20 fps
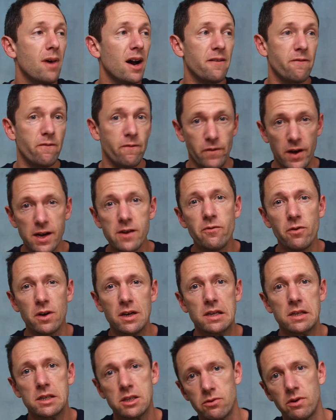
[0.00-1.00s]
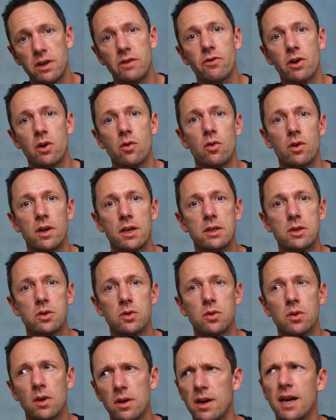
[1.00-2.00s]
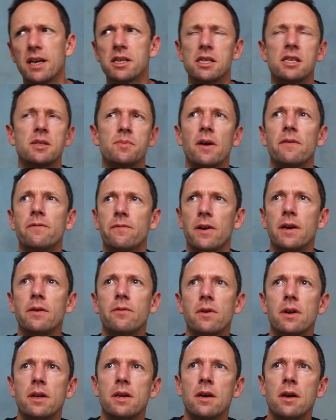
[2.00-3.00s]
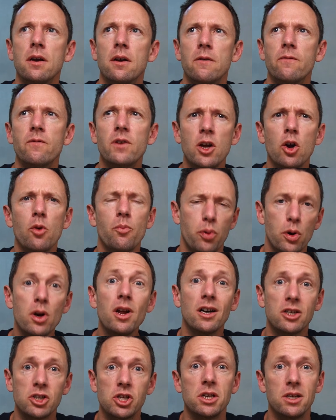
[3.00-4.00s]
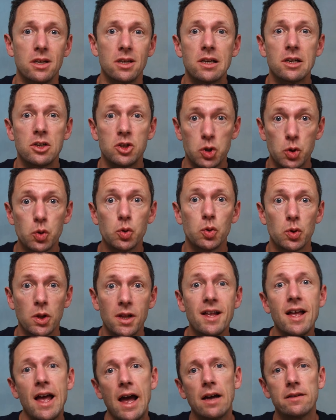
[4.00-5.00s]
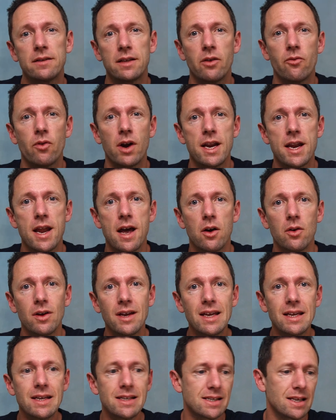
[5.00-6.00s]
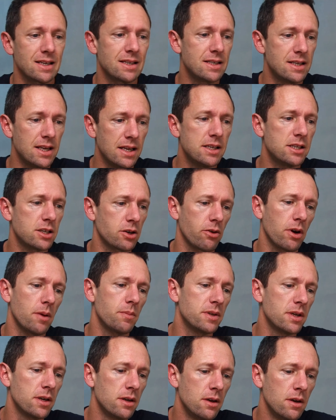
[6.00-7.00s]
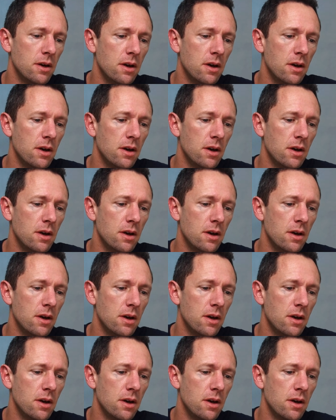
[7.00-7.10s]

my favorite screen recording tool, and actually it's my favorite video production tool out there right now, is Descript.